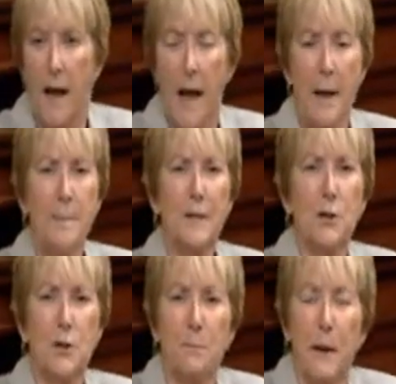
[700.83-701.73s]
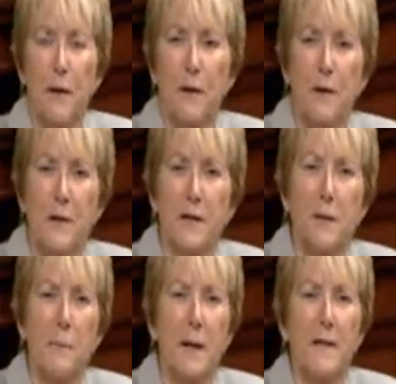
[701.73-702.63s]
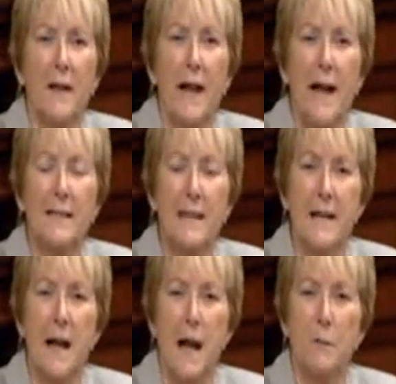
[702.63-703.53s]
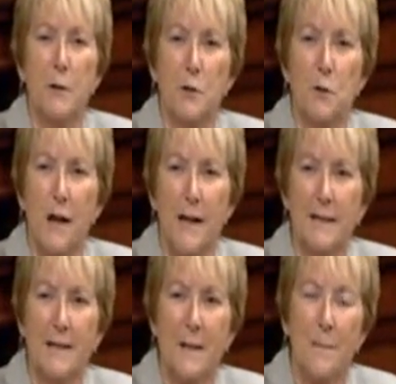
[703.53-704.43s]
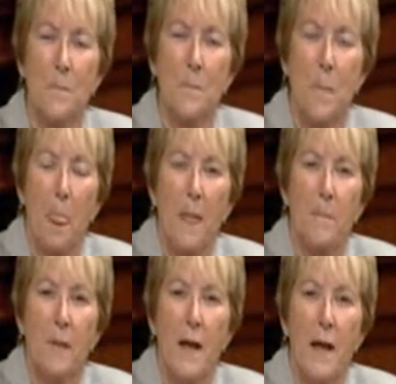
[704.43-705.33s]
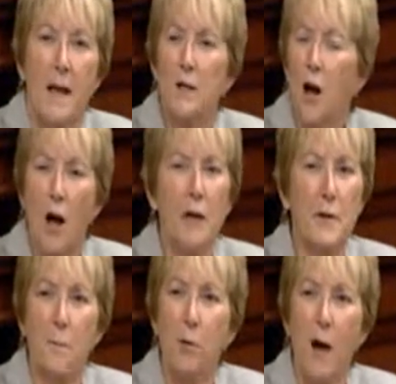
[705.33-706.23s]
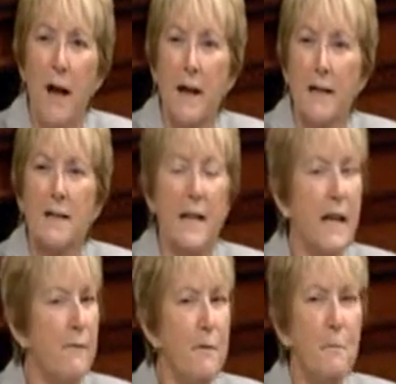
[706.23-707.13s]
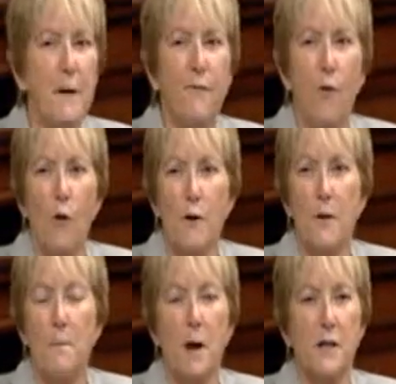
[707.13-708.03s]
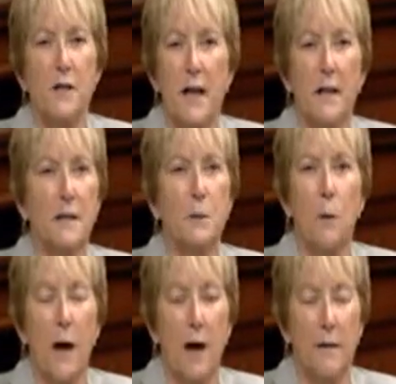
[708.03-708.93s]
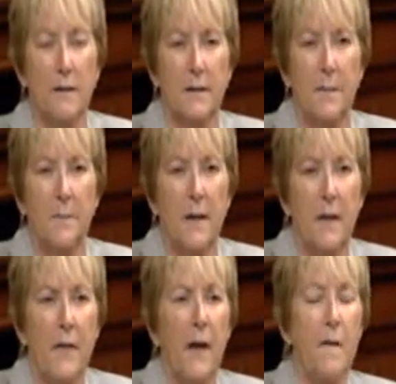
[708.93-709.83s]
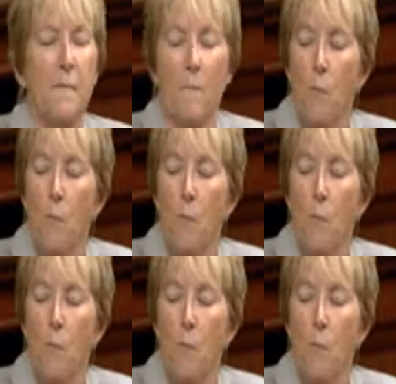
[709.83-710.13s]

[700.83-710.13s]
And Mr. Speaker, this will be the last thing I would address, is all of the products, even before the Marcellus wells, that